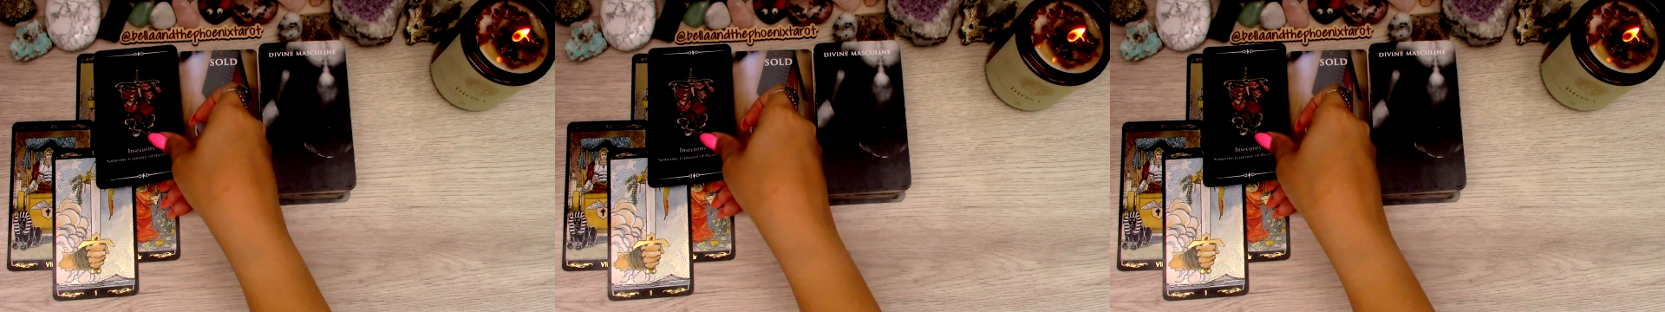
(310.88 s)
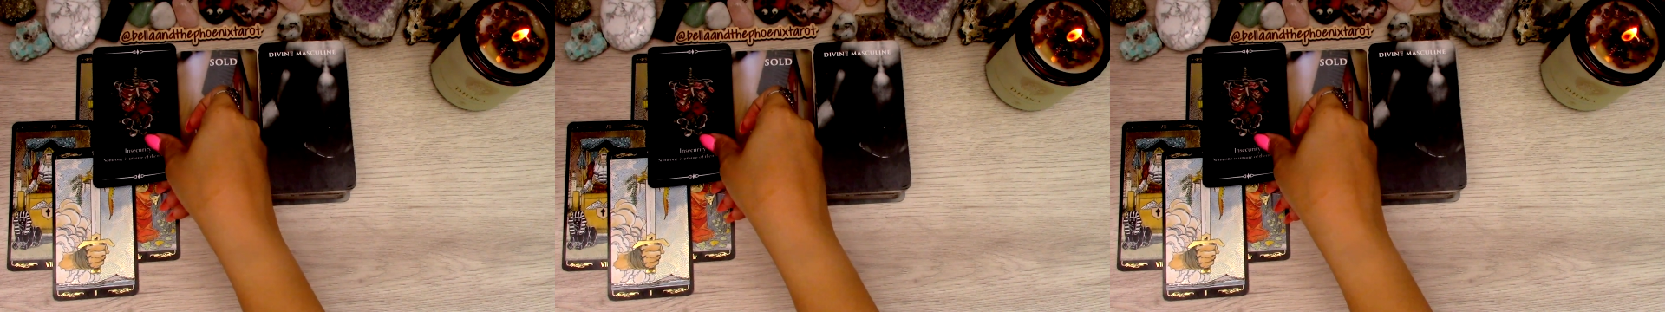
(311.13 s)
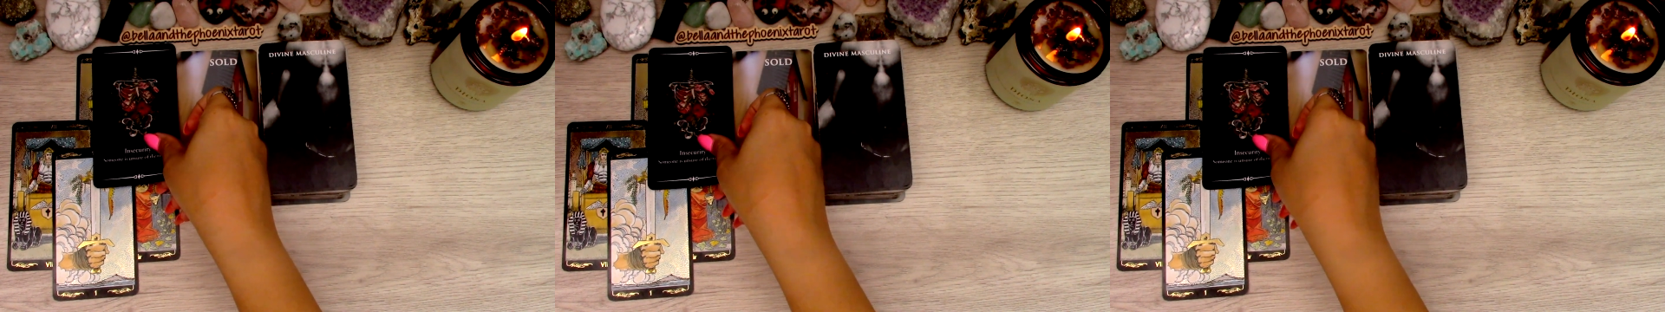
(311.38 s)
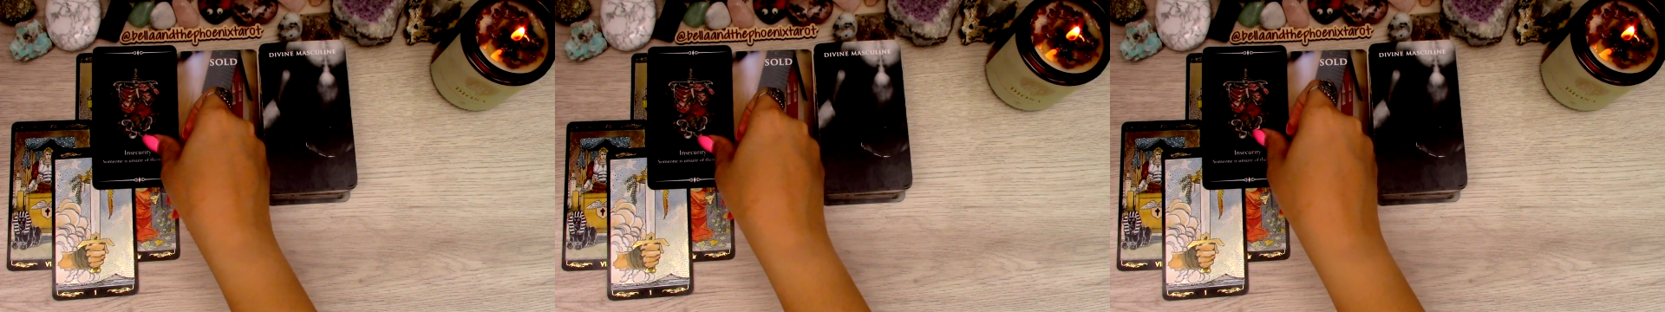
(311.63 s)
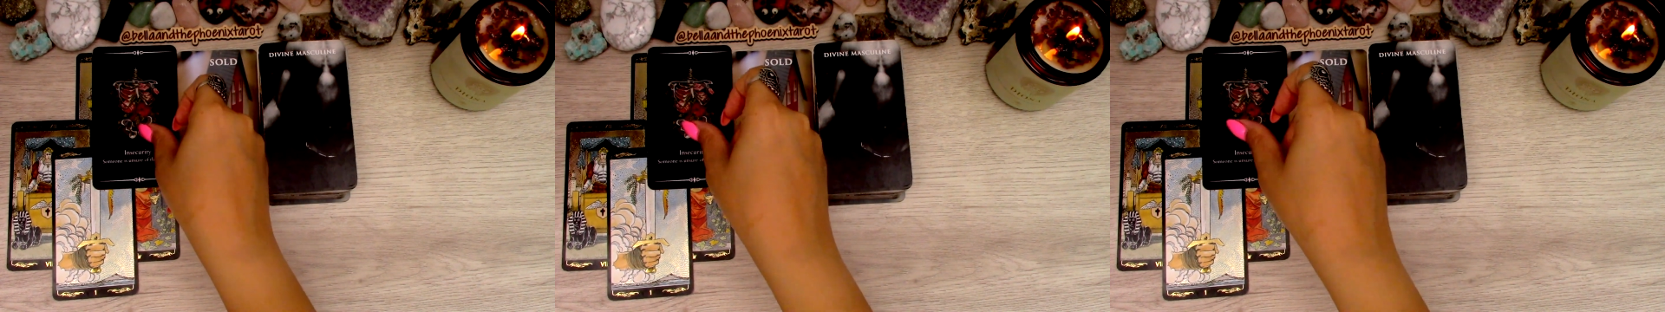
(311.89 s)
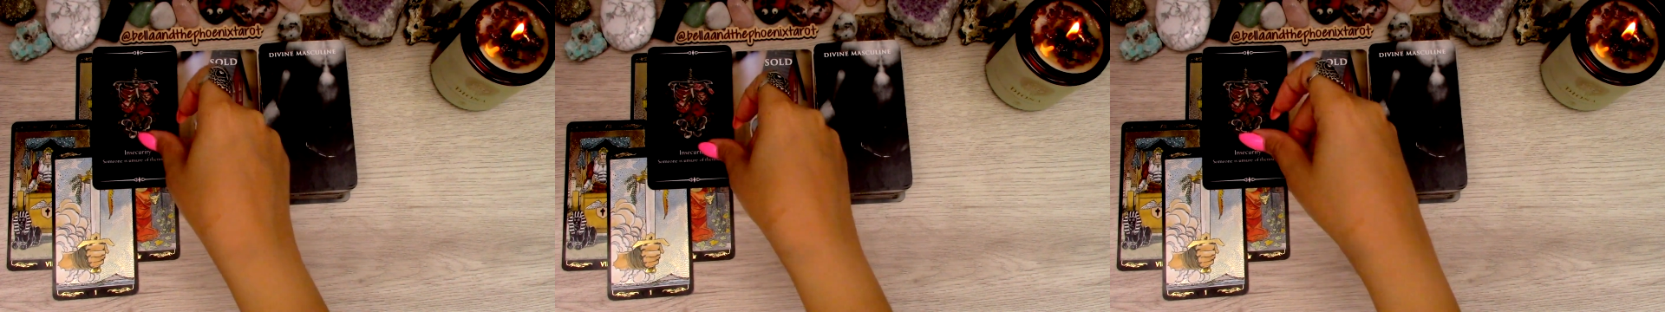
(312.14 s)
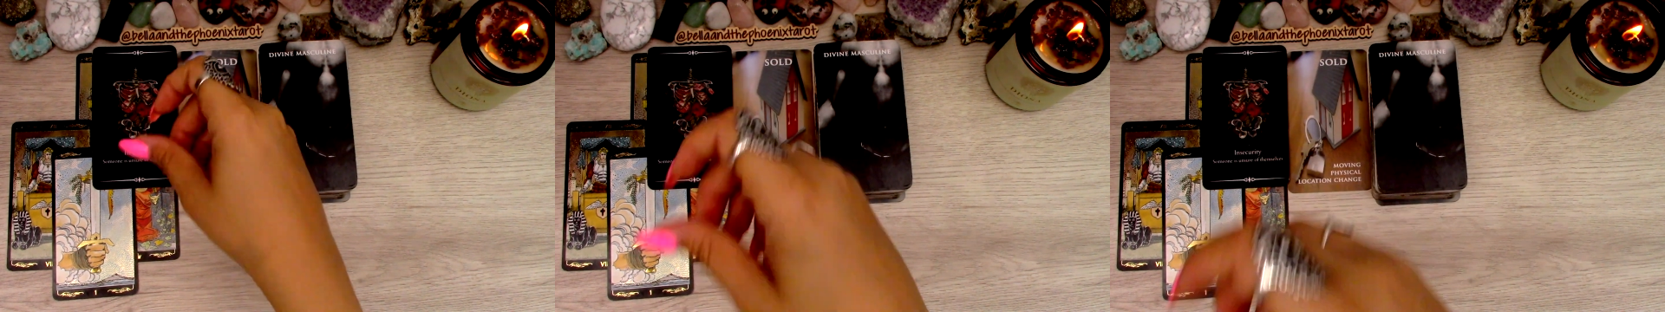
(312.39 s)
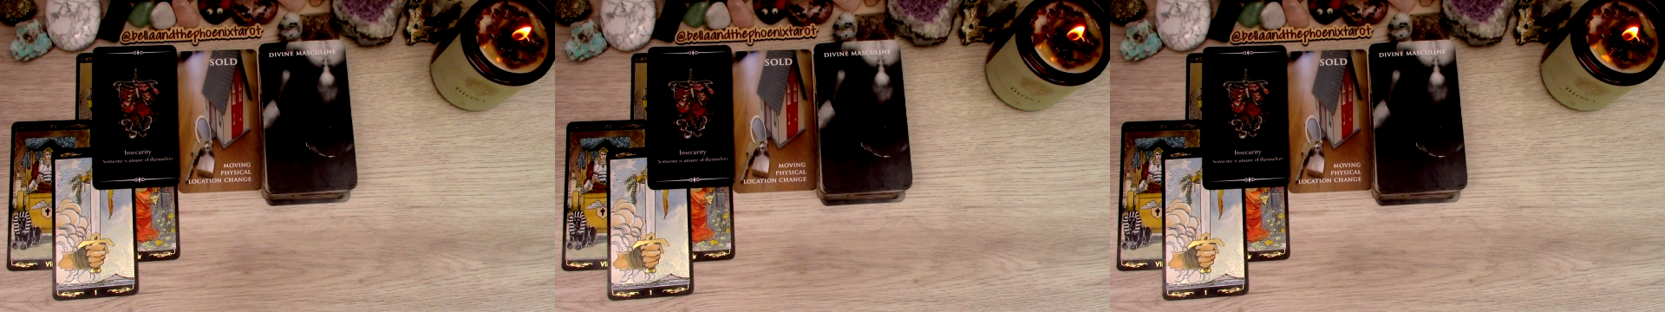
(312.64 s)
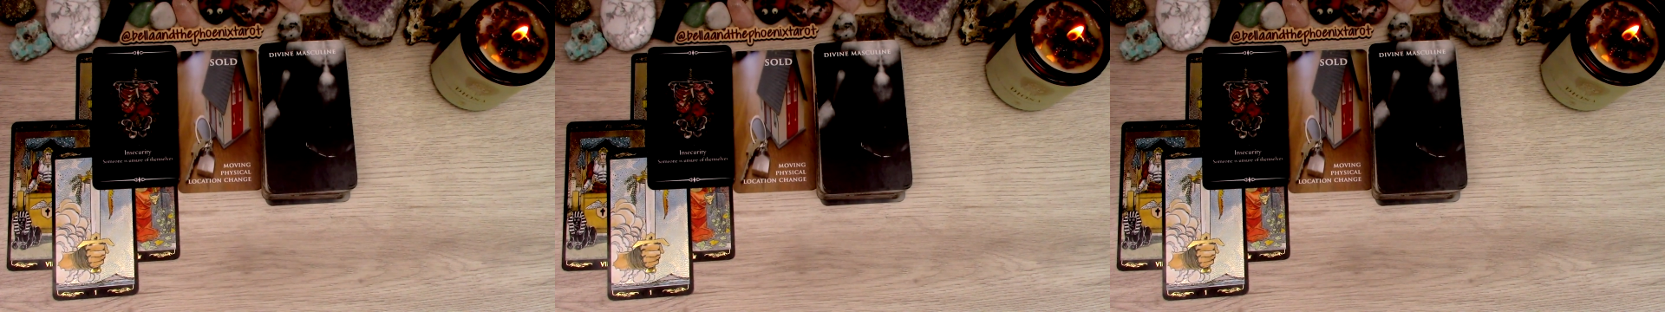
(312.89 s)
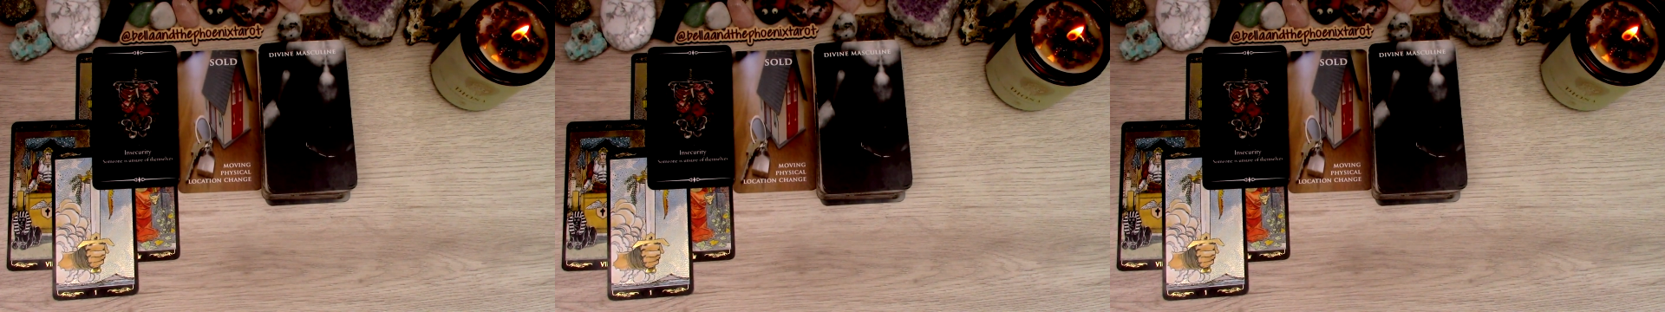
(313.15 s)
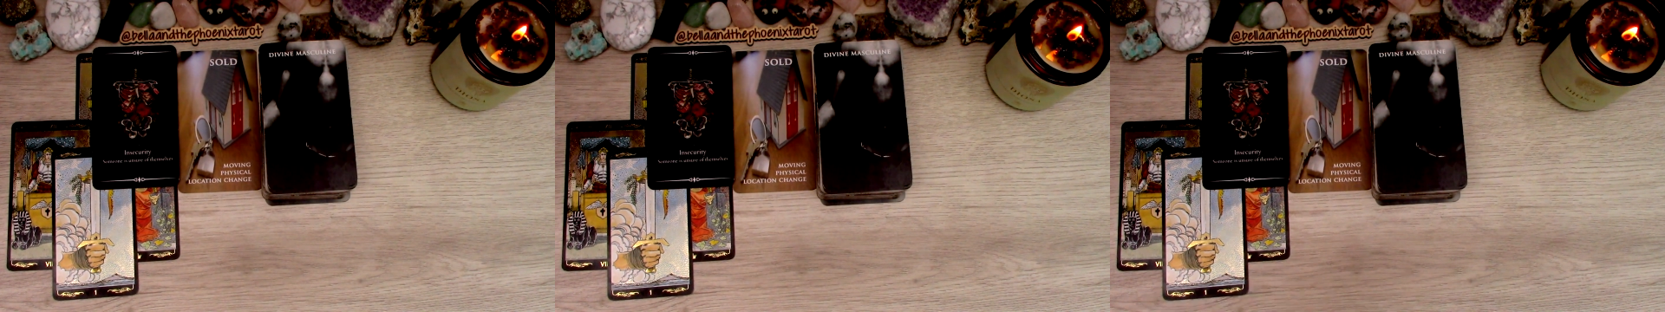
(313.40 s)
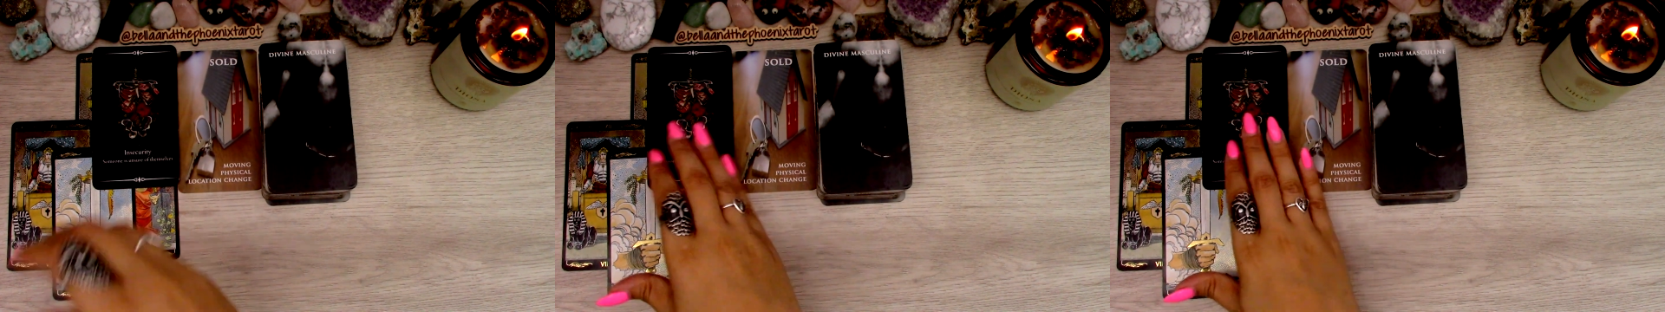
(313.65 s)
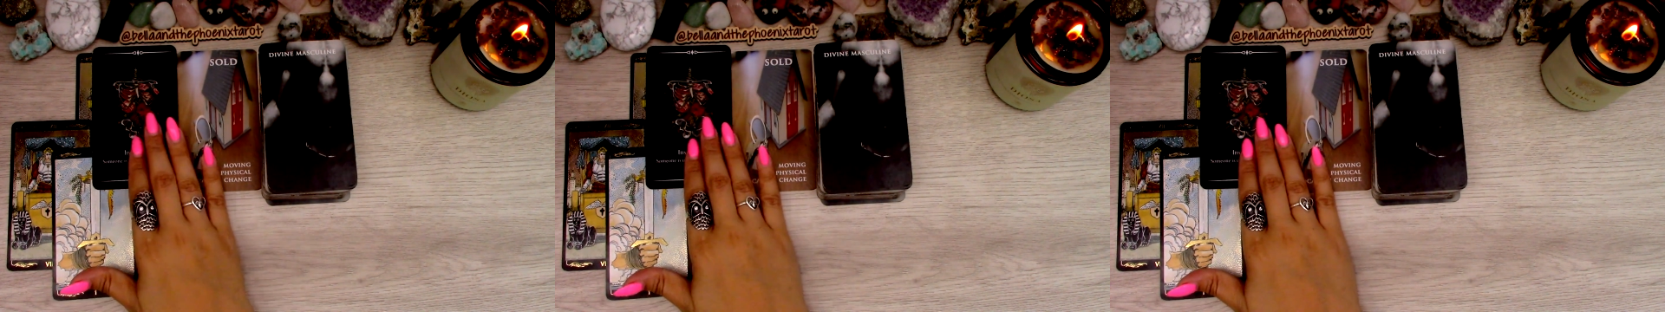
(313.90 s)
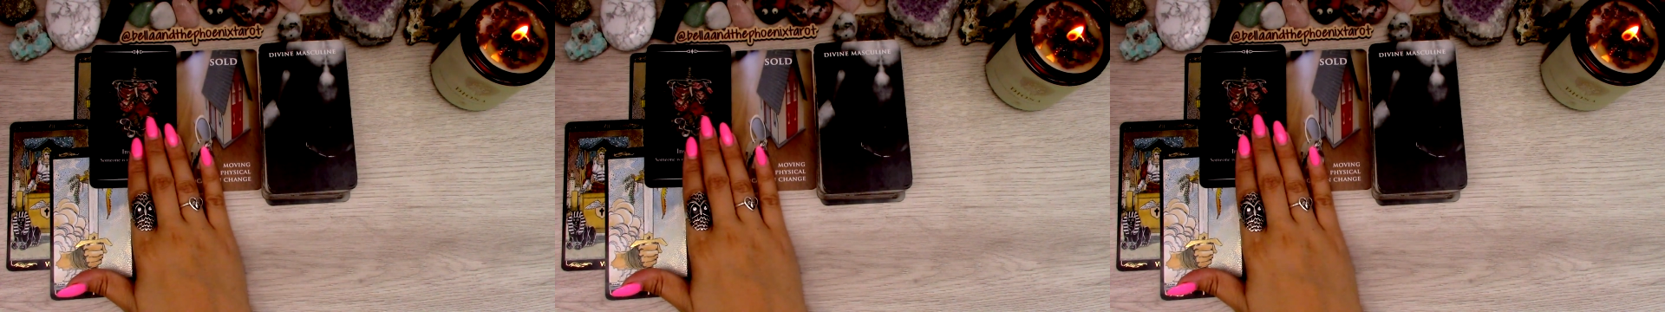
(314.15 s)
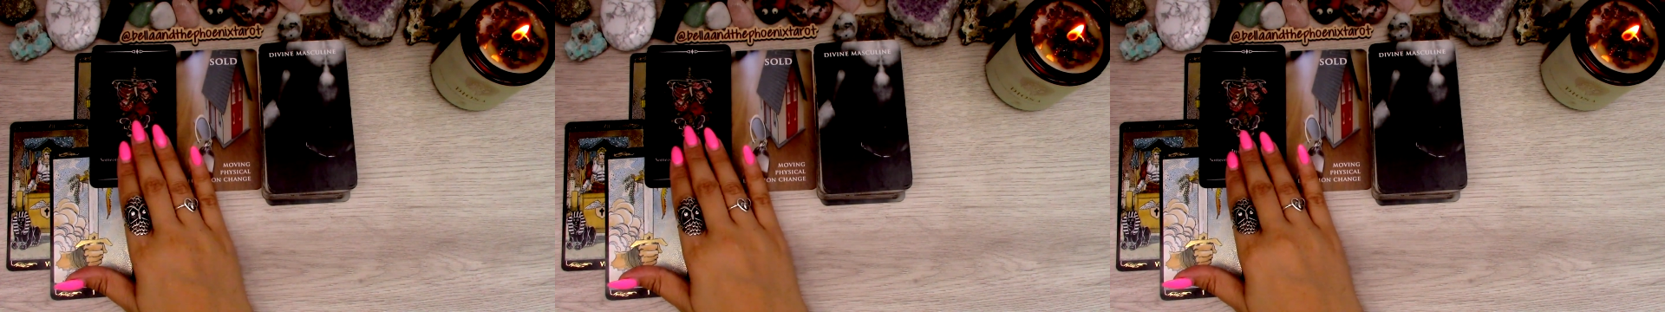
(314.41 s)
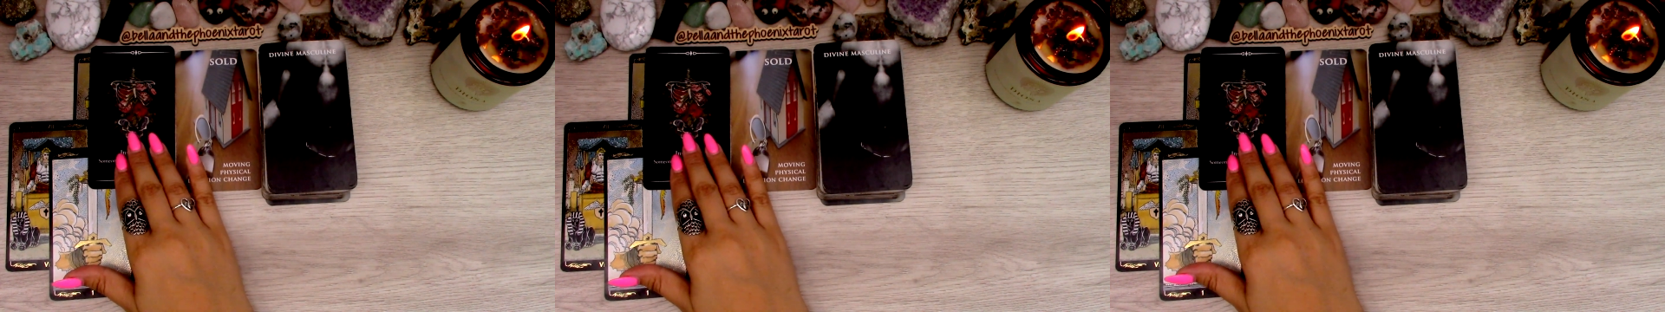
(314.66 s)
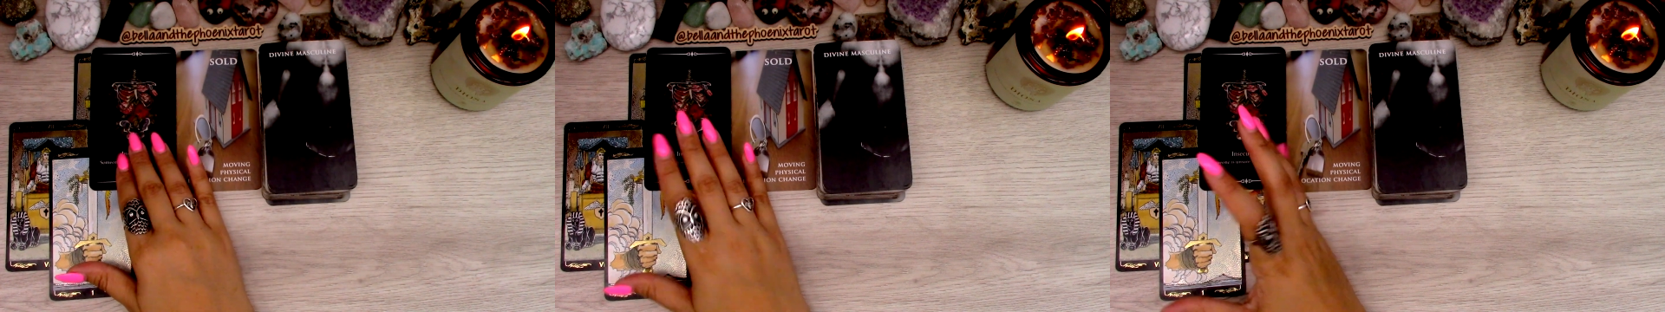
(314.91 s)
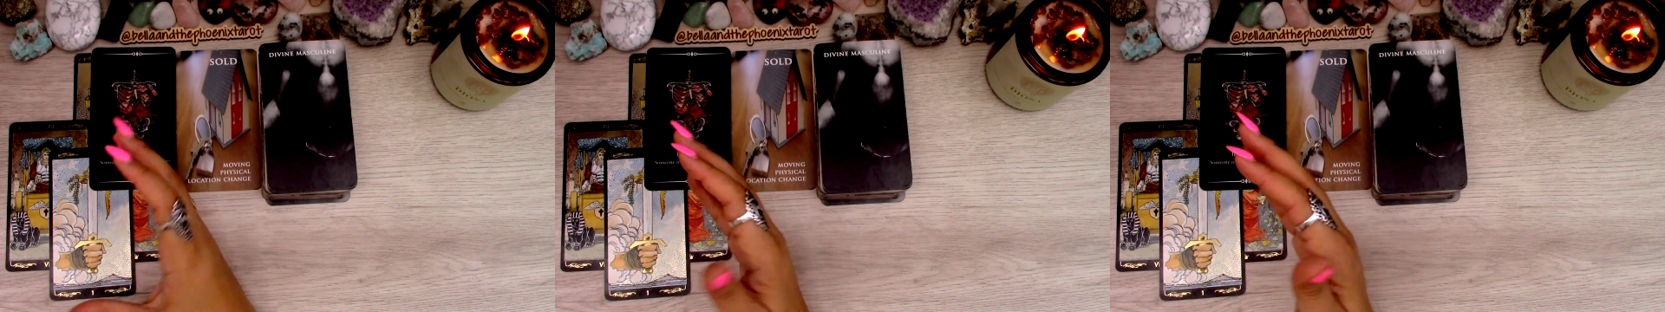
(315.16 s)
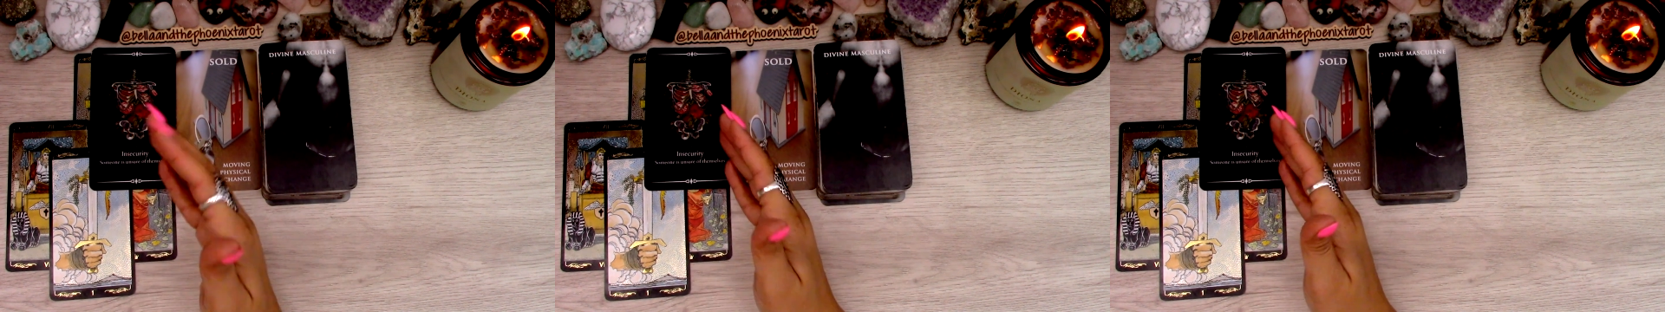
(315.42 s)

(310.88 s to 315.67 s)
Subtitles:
No face is visible, so there are no lips to read.